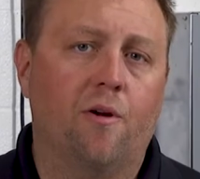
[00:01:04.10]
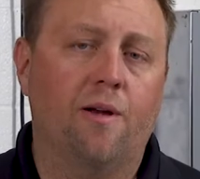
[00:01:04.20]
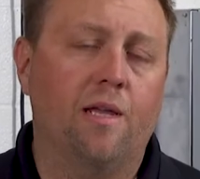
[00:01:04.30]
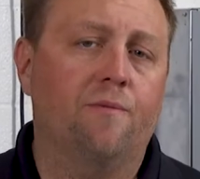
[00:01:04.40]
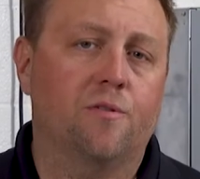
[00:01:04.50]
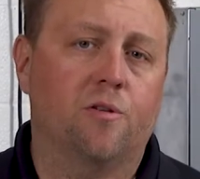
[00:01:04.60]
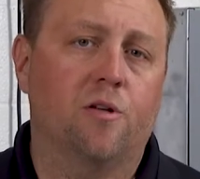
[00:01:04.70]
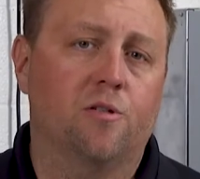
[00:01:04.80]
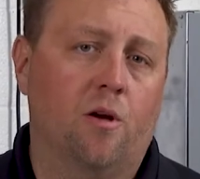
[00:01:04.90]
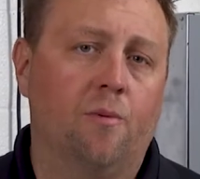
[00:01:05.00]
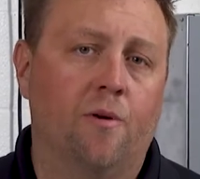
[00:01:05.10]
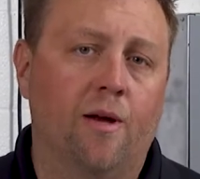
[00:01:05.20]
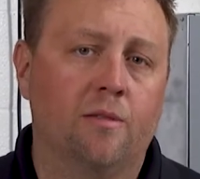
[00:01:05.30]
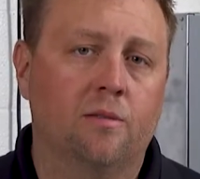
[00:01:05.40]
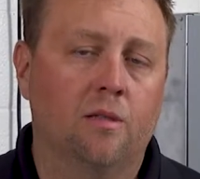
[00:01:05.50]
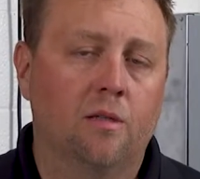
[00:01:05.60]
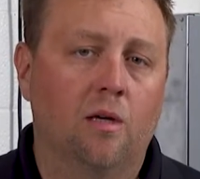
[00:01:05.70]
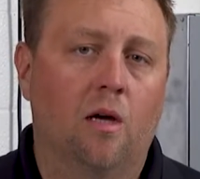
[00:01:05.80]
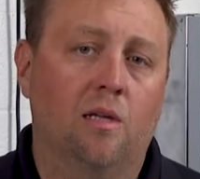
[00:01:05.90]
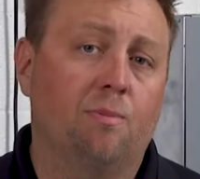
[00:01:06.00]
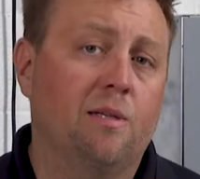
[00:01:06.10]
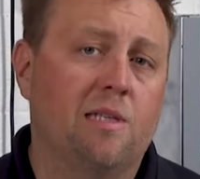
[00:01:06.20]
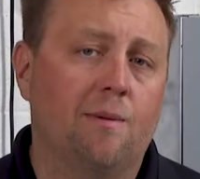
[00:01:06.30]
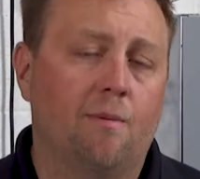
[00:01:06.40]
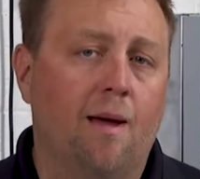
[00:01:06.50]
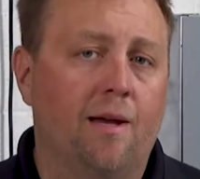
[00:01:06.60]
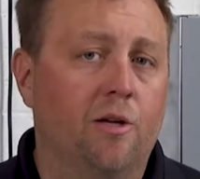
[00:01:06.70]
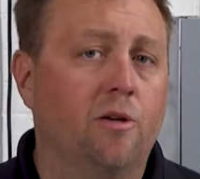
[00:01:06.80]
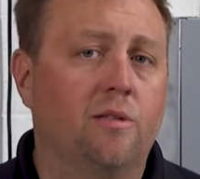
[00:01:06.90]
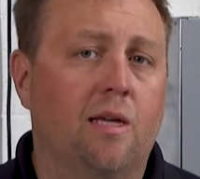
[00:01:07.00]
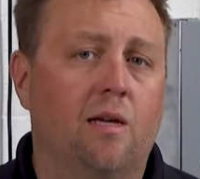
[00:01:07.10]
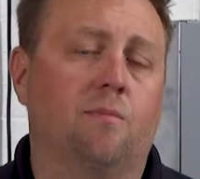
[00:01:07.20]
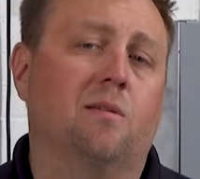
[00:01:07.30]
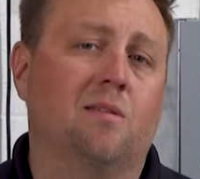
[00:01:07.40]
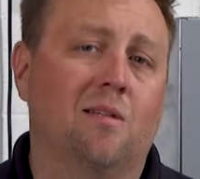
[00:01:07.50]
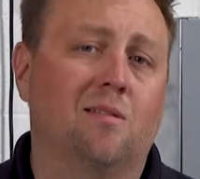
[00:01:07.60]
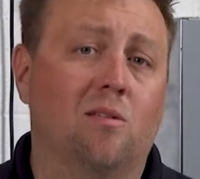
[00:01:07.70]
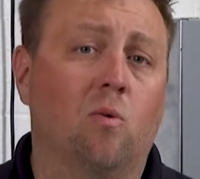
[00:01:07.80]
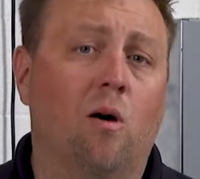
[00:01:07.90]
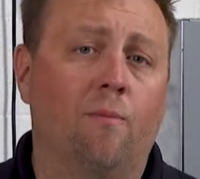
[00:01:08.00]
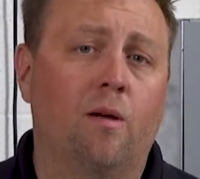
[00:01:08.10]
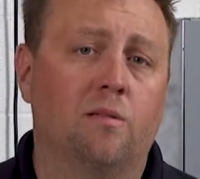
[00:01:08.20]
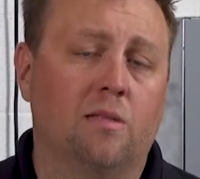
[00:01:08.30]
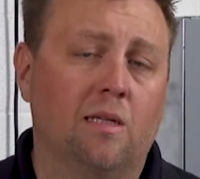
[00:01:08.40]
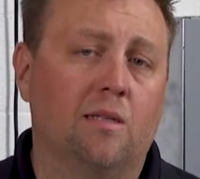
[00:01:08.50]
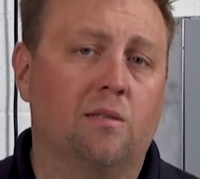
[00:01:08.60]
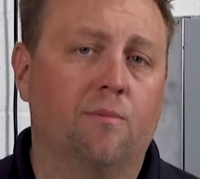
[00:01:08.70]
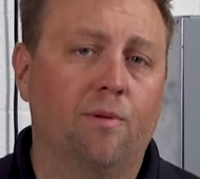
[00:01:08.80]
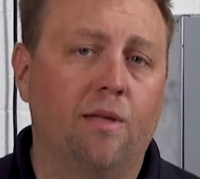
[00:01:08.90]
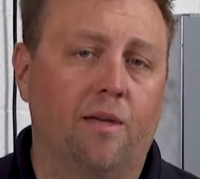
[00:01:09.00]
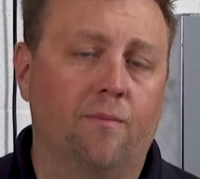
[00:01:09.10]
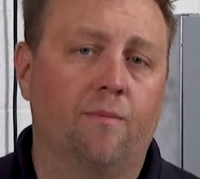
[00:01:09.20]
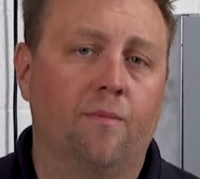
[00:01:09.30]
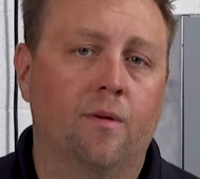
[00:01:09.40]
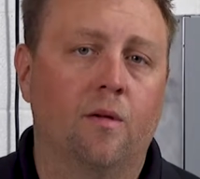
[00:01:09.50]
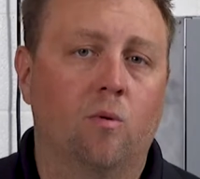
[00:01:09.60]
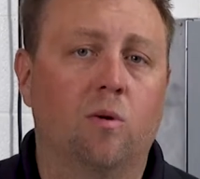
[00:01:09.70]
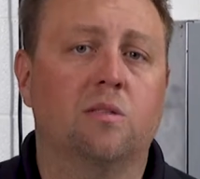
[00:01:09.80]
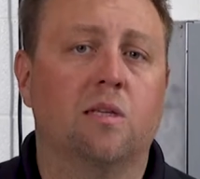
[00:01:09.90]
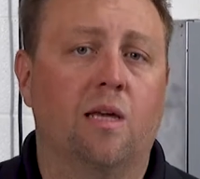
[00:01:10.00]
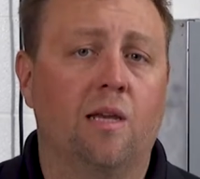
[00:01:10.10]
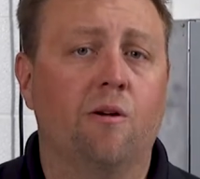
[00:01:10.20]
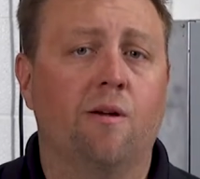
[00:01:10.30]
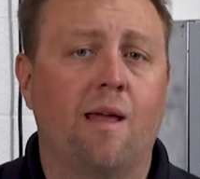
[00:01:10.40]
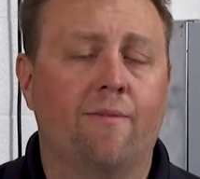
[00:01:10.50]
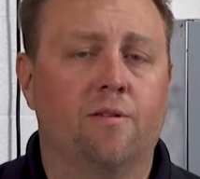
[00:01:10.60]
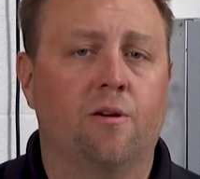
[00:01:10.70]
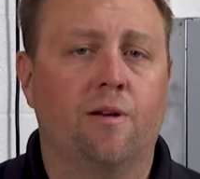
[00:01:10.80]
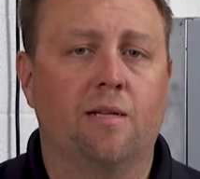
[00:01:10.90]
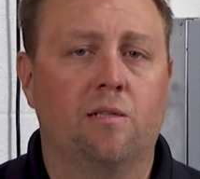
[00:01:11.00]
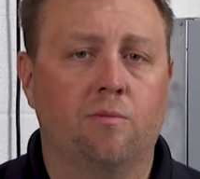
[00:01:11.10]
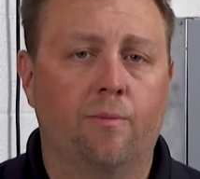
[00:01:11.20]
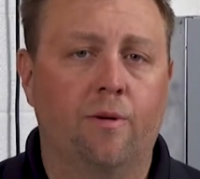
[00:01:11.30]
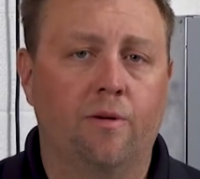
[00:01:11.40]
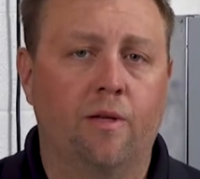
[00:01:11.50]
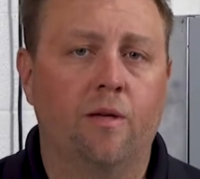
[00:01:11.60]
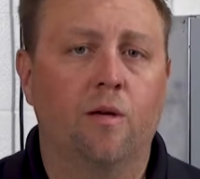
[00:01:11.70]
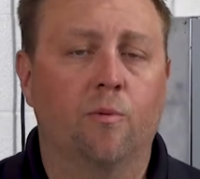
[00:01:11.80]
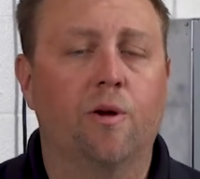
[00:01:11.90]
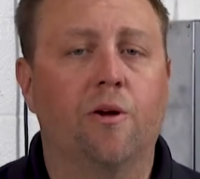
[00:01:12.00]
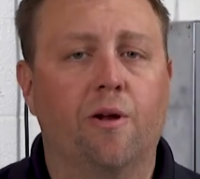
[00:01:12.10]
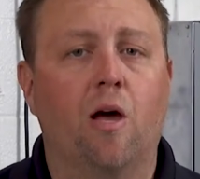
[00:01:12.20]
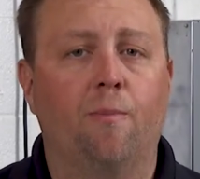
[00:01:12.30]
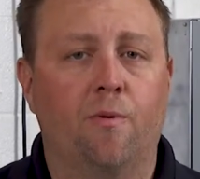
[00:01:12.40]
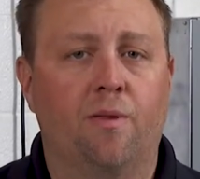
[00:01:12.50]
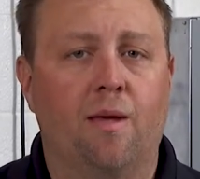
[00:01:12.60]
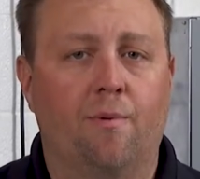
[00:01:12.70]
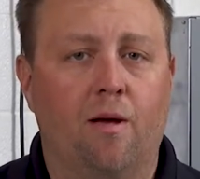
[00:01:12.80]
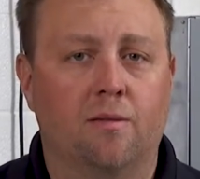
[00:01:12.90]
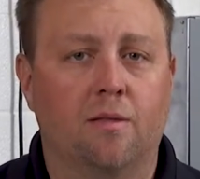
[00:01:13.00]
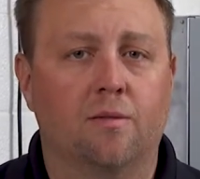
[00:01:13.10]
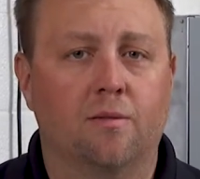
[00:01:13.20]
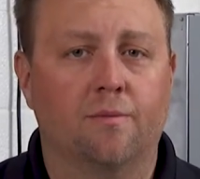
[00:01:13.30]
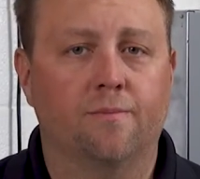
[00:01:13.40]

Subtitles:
are any infrastructure upgrades, please keep in mind it could take up to 6 to 12 months to get these completed. Once again, here at Navistar Next eMobility, we're here to help you with that process.